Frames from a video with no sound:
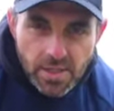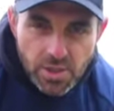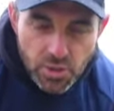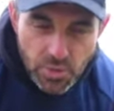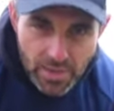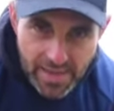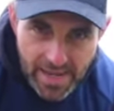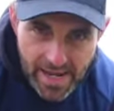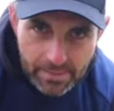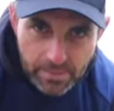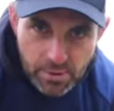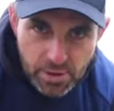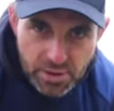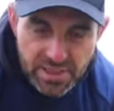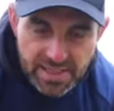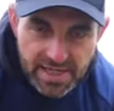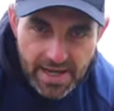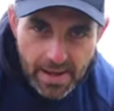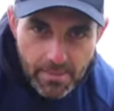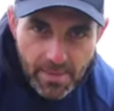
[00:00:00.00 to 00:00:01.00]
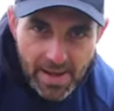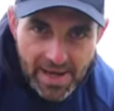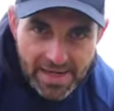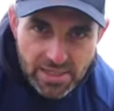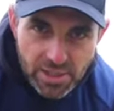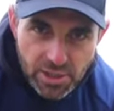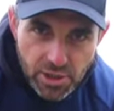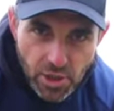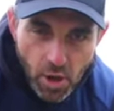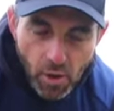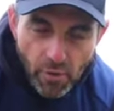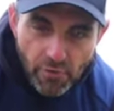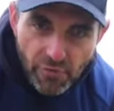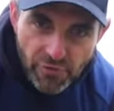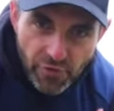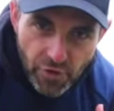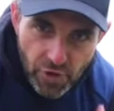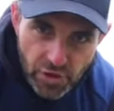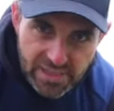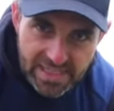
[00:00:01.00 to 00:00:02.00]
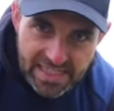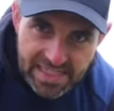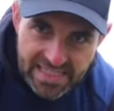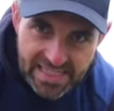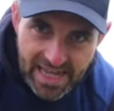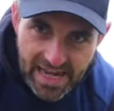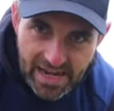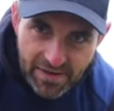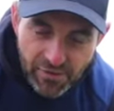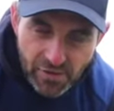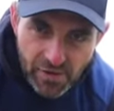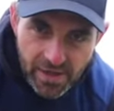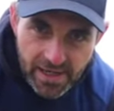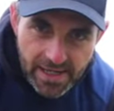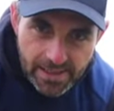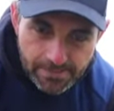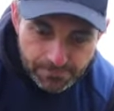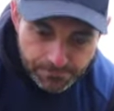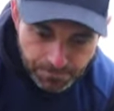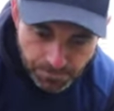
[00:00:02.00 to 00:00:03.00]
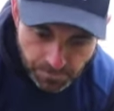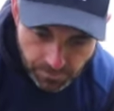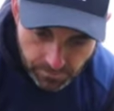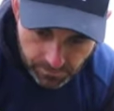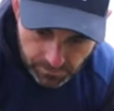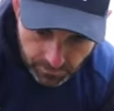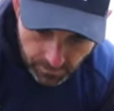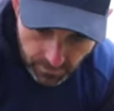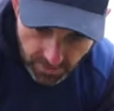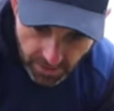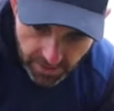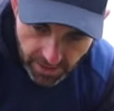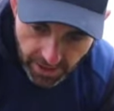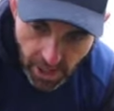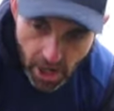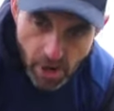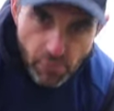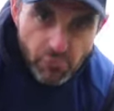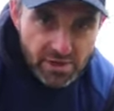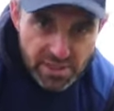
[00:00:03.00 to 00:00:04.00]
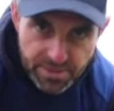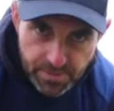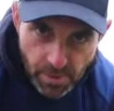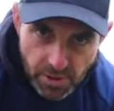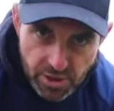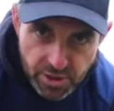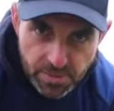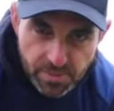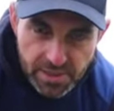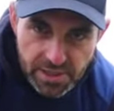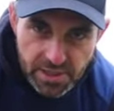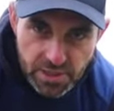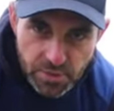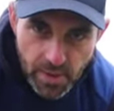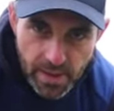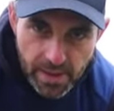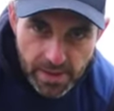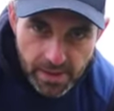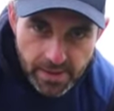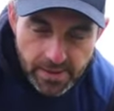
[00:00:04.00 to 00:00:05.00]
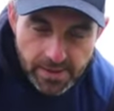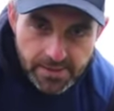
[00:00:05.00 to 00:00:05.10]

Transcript: to enable us to get back to golf, firstly safely and responsibly as well.